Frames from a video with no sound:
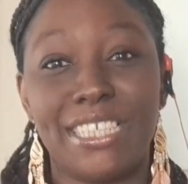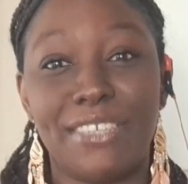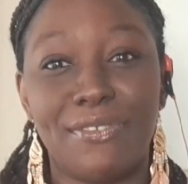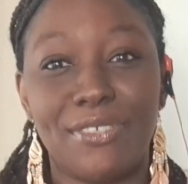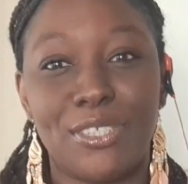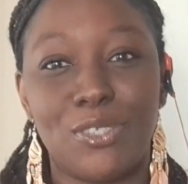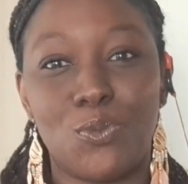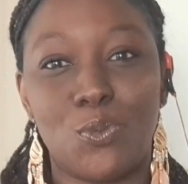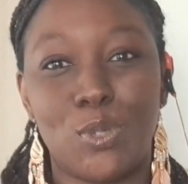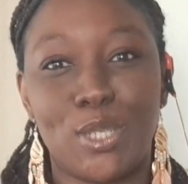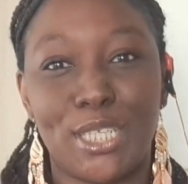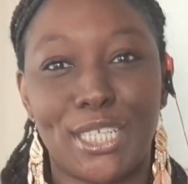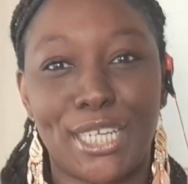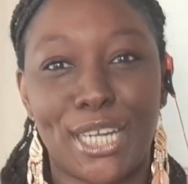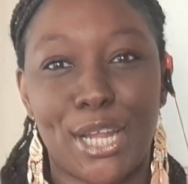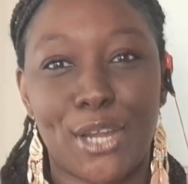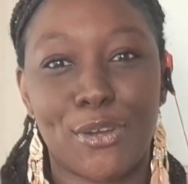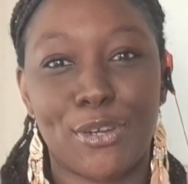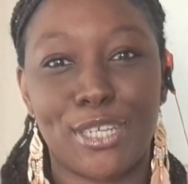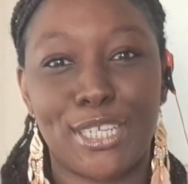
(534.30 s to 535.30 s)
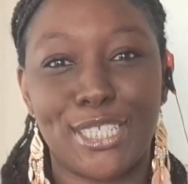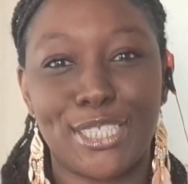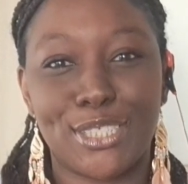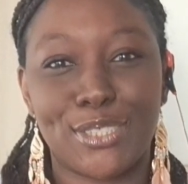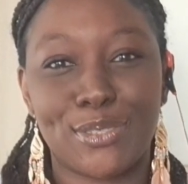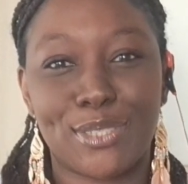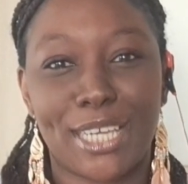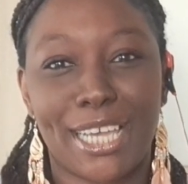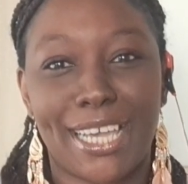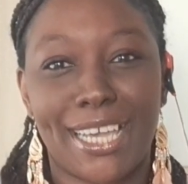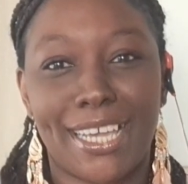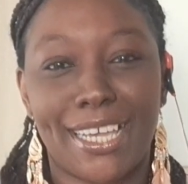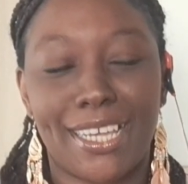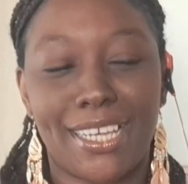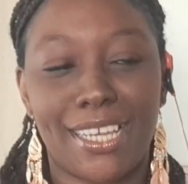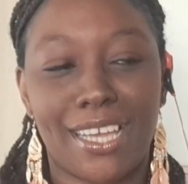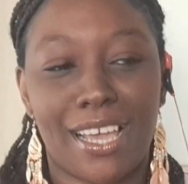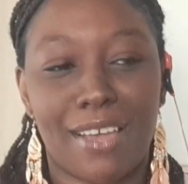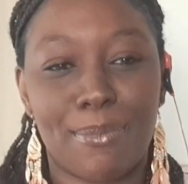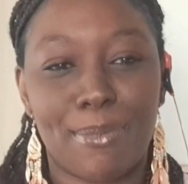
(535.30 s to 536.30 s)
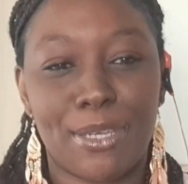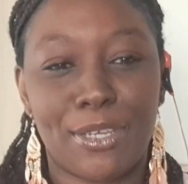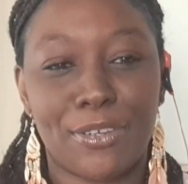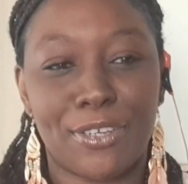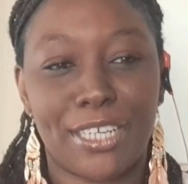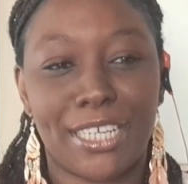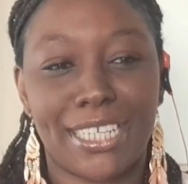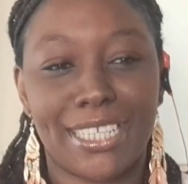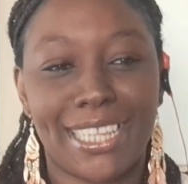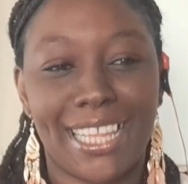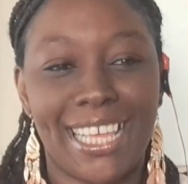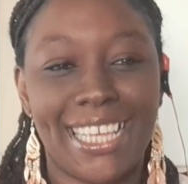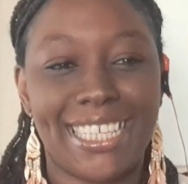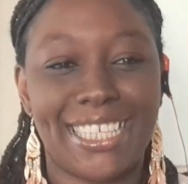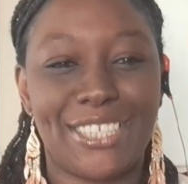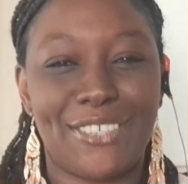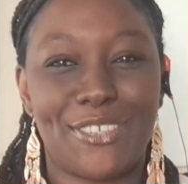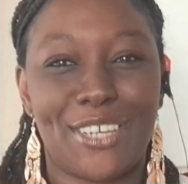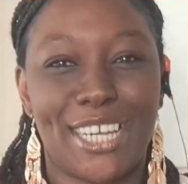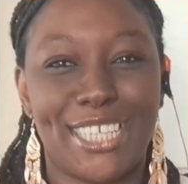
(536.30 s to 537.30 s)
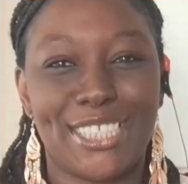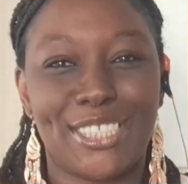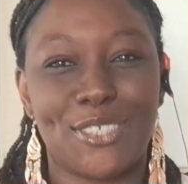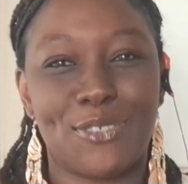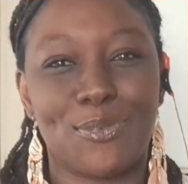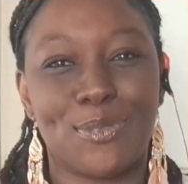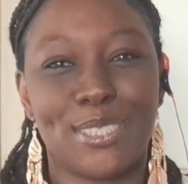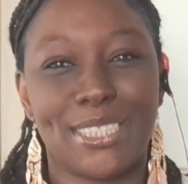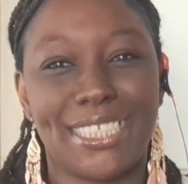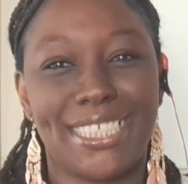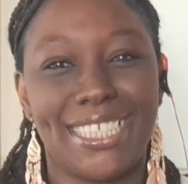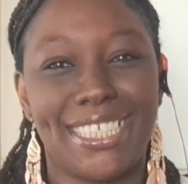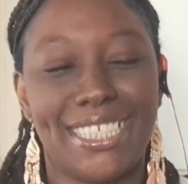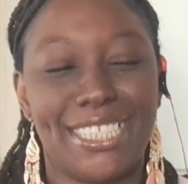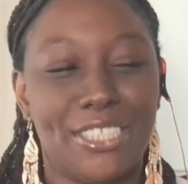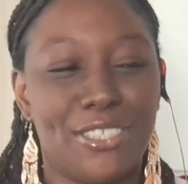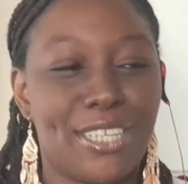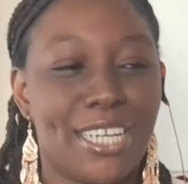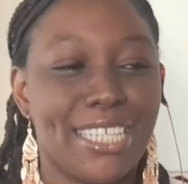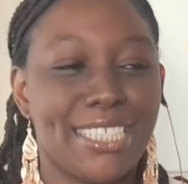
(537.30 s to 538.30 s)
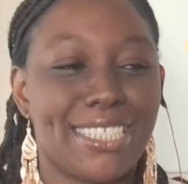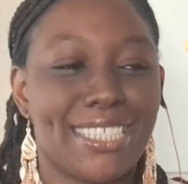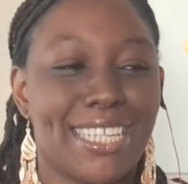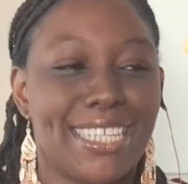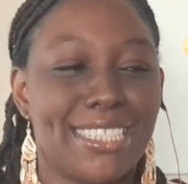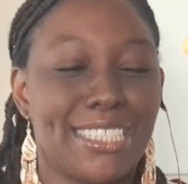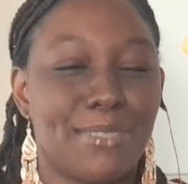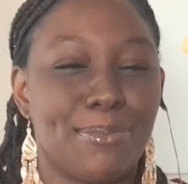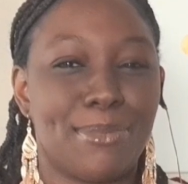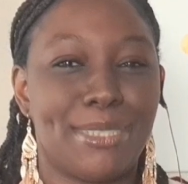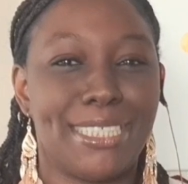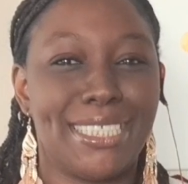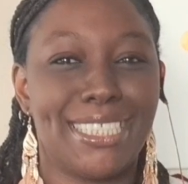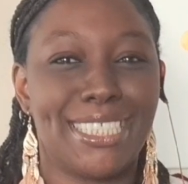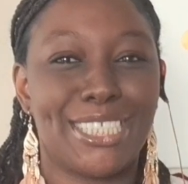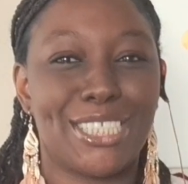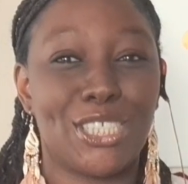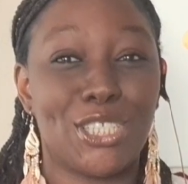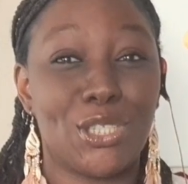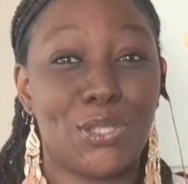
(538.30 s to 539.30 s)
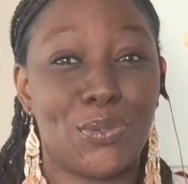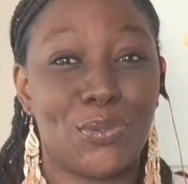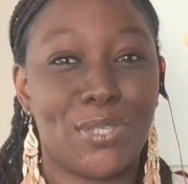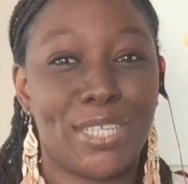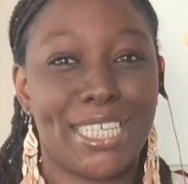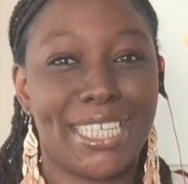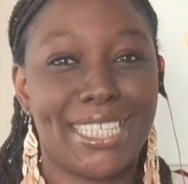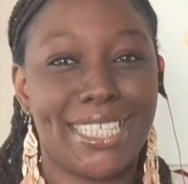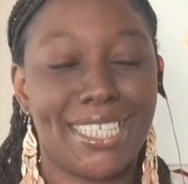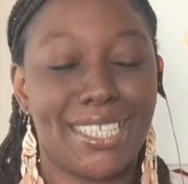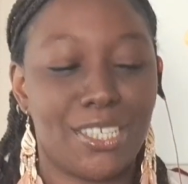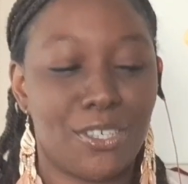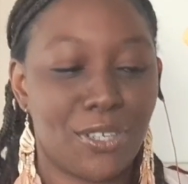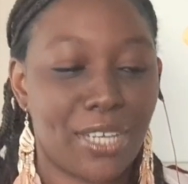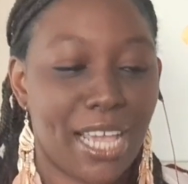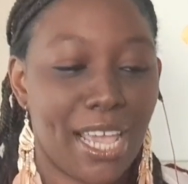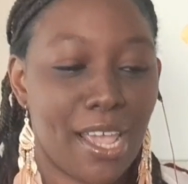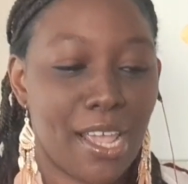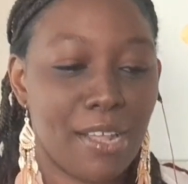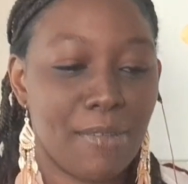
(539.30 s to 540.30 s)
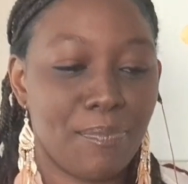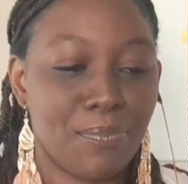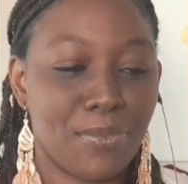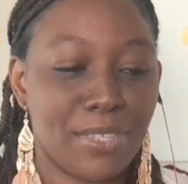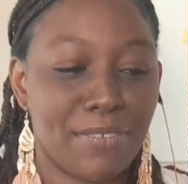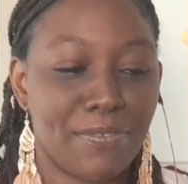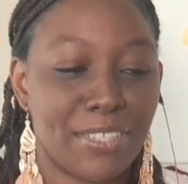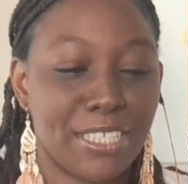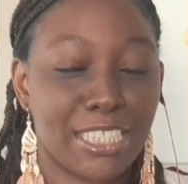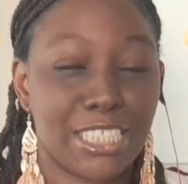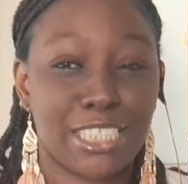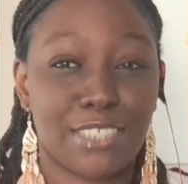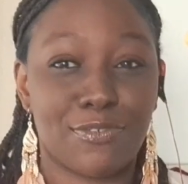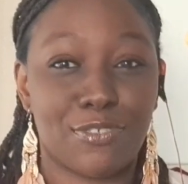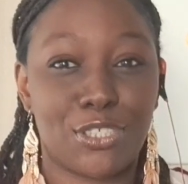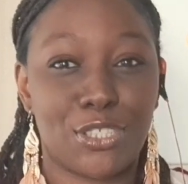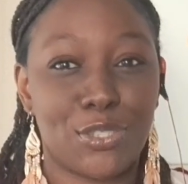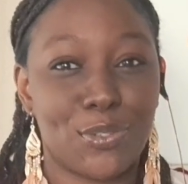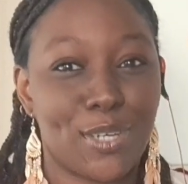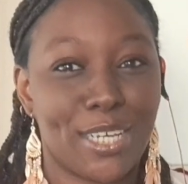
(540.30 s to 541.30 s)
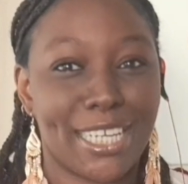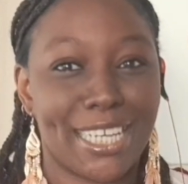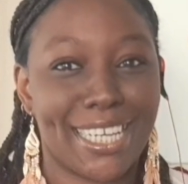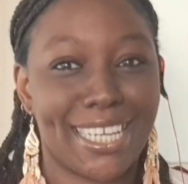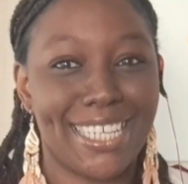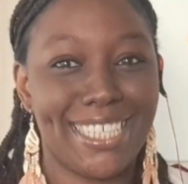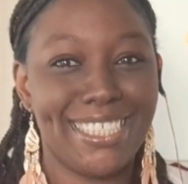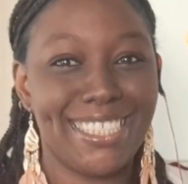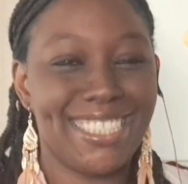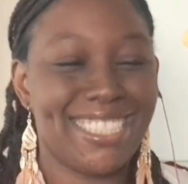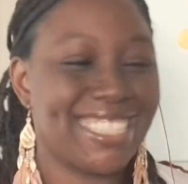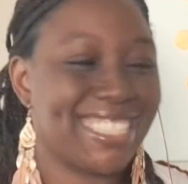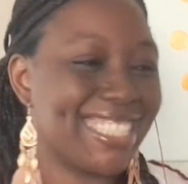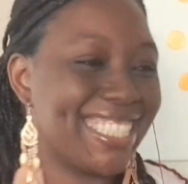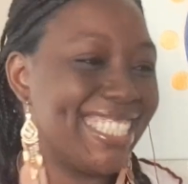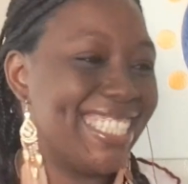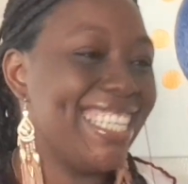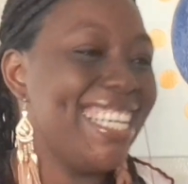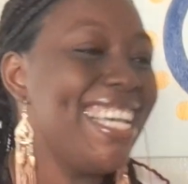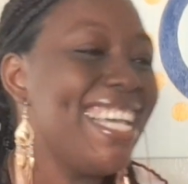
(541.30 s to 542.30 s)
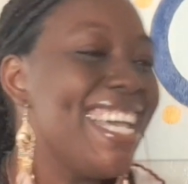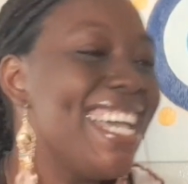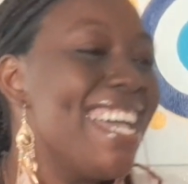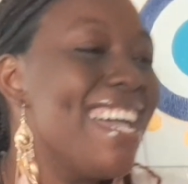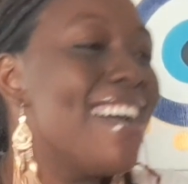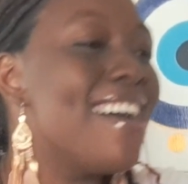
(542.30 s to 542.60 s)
live in wooded areas, okay? I'm hearing like you guys don't really, you guys like to be secluded, okay? If this is for you, I guess.